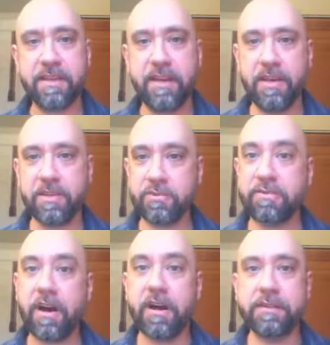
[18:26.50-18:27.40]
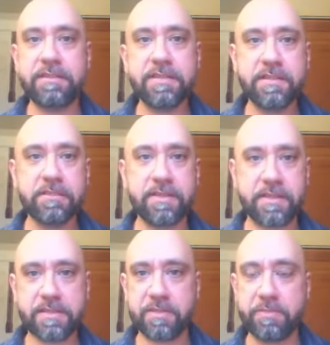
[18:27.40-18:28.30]
sort of
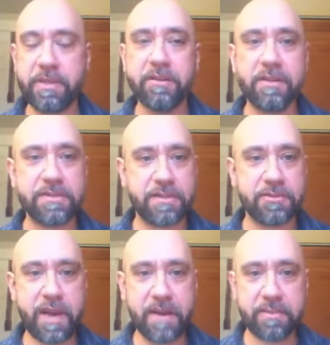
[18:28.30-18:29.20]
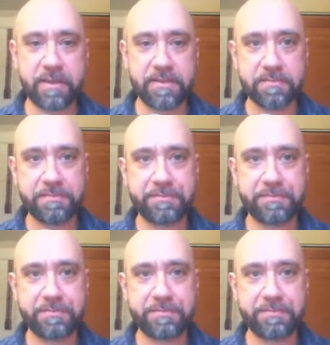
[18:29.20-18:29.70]
unserious appearance and trappings?